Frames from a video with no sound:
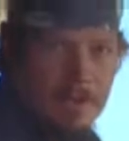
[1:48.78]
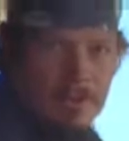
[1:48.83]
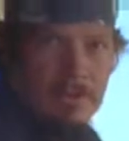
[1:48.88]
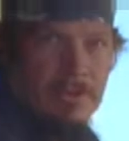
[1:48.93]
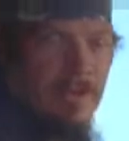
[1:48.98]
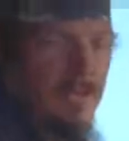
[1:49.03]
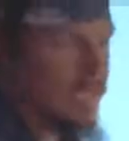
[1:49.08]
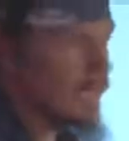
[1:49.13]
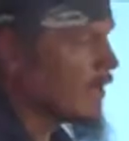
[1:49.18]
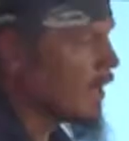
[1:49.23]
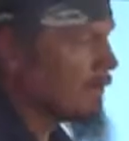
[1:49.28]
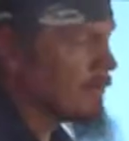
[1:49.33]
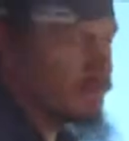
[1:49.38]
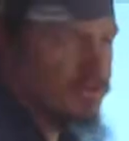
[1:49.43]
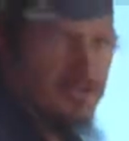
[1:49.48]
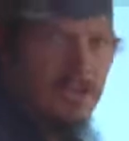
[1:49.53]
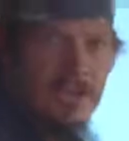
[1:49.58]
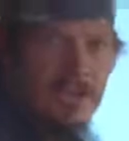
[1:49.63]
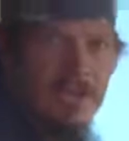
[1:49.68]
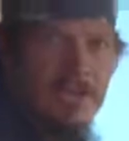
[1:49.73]
to do then,
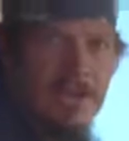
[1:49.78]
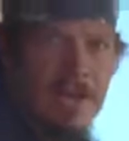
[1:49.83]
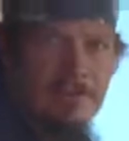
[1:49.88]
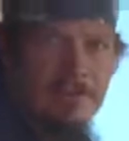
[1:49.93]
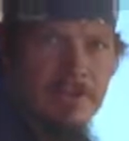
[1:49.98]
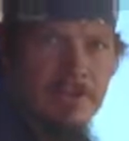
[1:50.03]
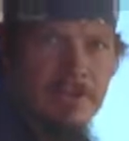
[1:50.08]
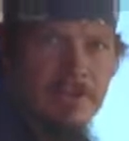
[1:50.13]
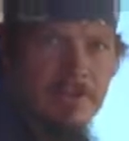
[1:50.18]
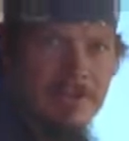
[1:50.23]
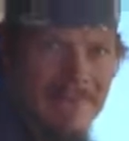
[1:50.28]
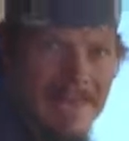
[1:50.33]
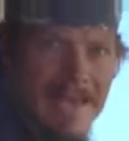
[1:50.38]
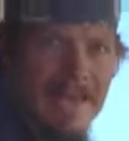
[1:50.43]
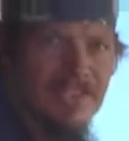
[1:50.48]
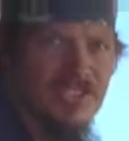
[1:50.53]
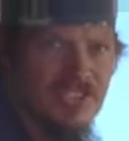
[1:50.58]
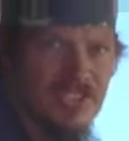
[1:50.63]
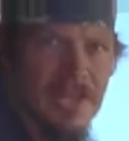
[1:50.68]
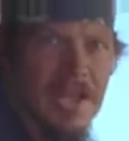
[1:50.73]
obviously you're going to have to,
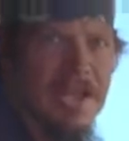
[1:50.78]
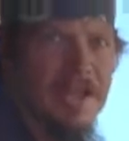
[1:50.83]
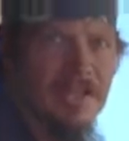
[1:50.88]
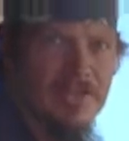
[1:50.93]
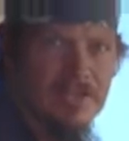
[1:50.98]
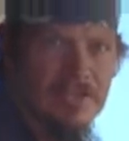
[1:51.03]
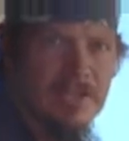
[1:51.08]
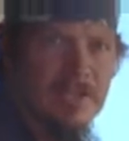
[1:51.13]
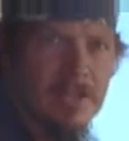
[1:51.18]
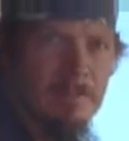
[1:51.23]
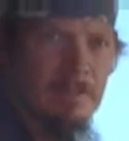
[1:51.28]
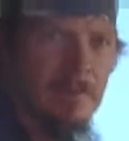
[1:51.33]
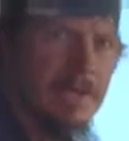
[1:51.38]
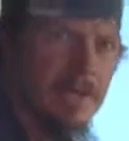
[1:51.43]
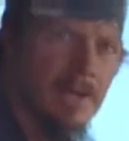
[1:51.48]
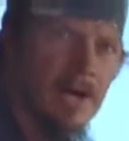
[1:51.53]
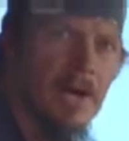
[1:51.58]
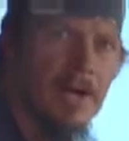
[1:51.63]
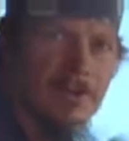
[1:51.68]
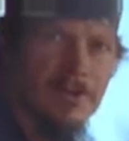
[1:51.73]
that check is going to
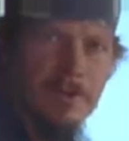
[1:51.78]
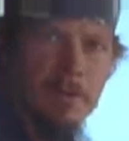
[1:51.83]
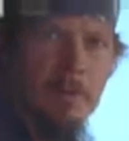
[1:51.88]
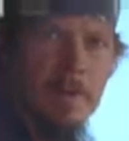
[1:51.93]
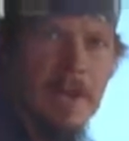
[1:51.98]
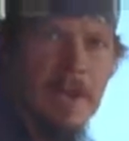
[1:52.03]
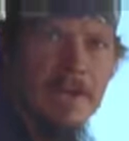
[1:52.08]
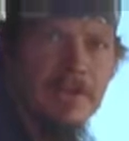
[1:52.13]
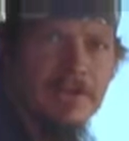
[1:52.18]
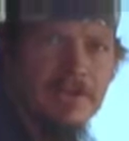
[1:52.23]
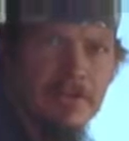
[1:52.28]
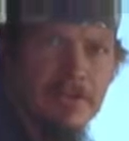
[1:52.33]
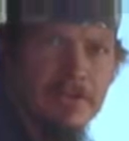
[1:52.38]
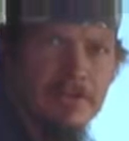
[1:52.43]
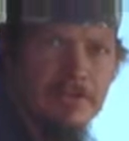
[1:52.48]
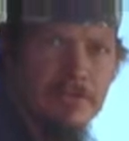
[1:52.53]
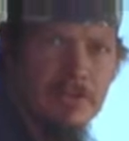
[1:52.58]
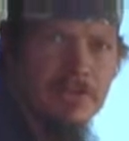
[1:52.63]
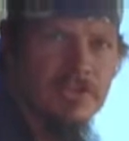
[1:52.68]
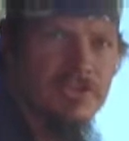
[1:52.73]
be on your way to
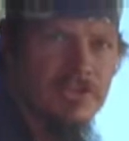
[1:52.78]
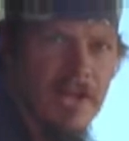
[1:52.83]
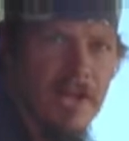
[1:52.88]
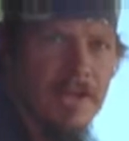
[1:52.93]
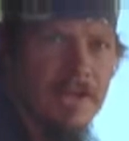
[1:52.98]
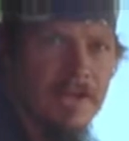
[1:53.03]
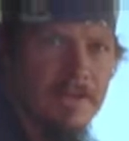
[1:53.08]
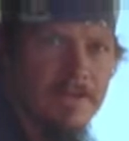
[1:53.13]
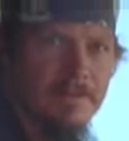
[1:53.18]
your first site.